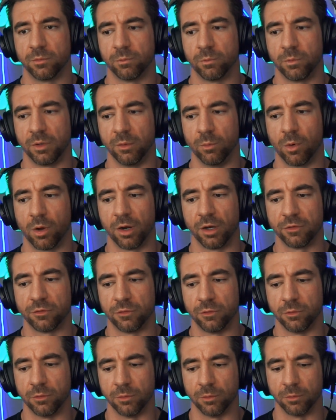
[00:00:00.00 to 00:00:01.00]
we wanted
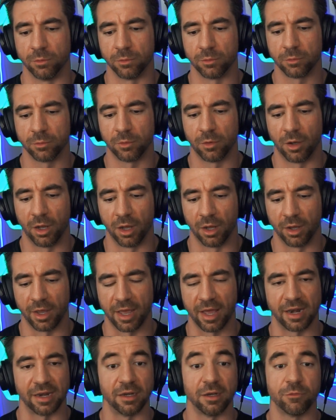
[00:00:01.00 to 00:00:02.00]
to uh,
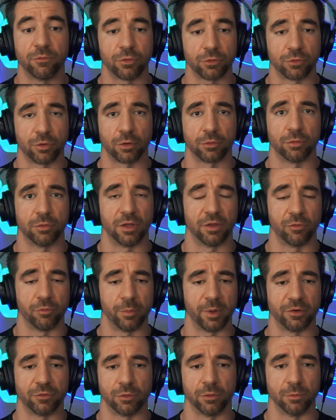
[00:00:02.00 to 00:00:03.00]
at an infrastructural level
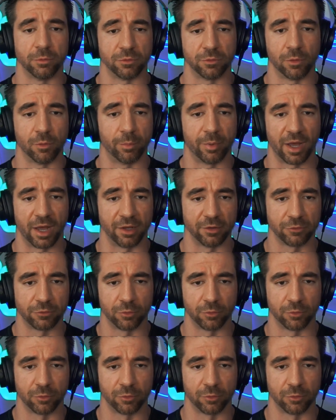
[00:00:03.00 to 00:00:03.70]
make sure there was no bias.